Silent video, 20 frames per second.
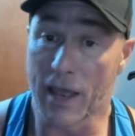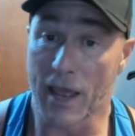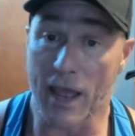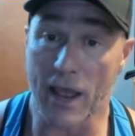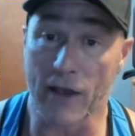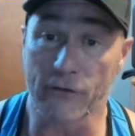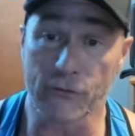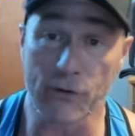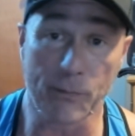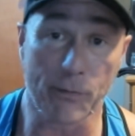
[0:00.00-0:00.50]

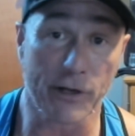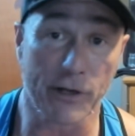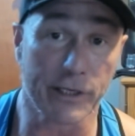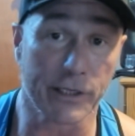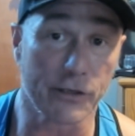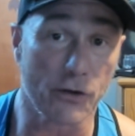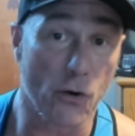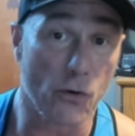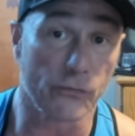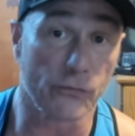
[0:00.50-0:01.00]
everybody
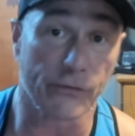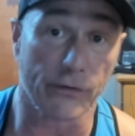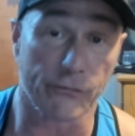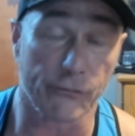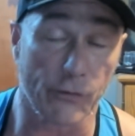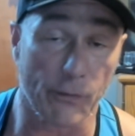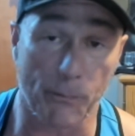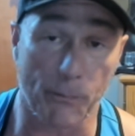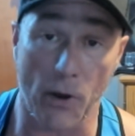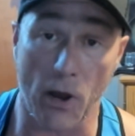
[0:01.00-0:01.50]
knows if
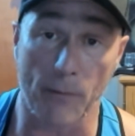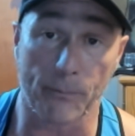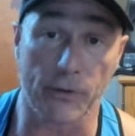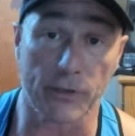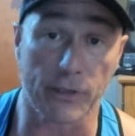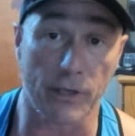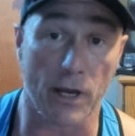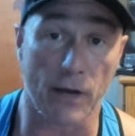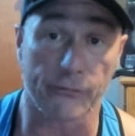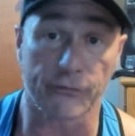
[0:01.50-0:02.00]
you pump
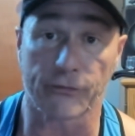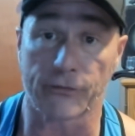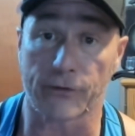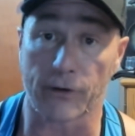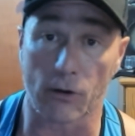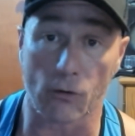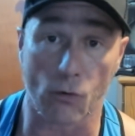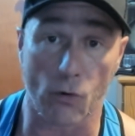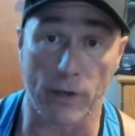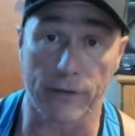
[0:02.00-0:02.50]
enough
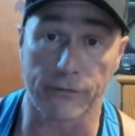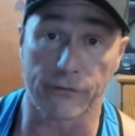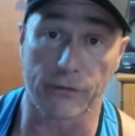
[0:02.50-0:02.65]
steroids